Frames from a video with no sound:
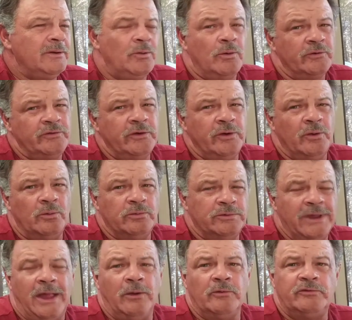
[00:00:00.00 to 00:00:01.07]
Of course, you know
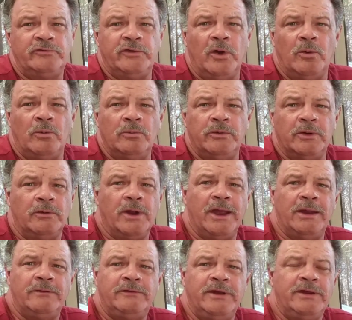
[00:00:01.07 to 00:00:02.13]
Yellowstone, the
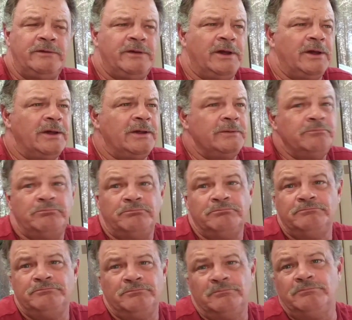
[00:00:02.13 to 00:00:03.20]
Grand Teton,
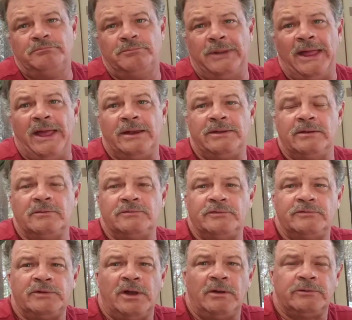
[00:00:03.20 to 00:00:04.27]
Black Hills
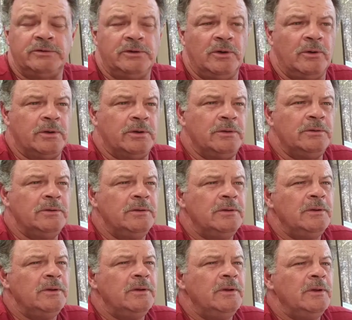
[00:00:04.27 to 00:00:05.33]
of South Dakota.
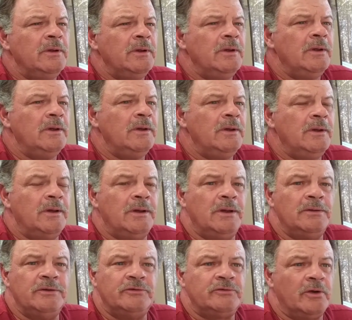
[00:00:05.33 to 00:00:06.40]

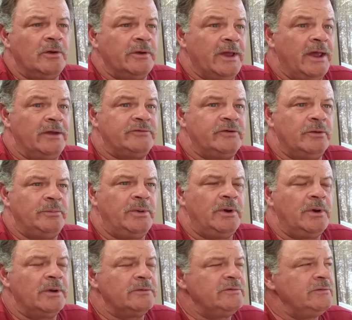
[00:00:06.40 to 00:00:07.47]
These are all national
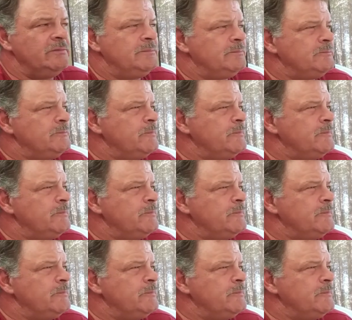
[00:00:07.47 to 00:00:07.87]
parks.